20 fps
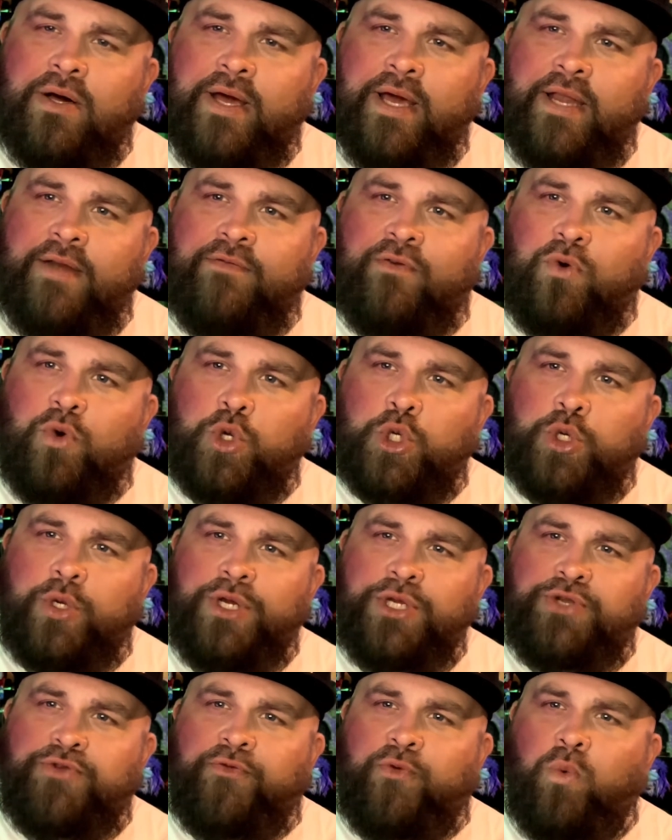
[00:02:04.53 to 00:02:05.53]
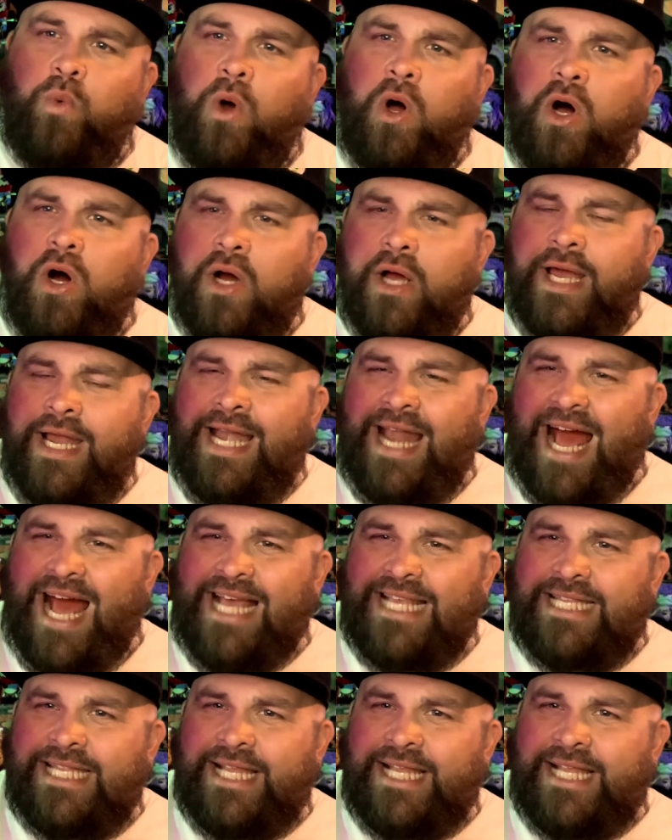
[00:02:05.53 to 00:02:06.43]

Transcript: And of course, Christopher Walken as the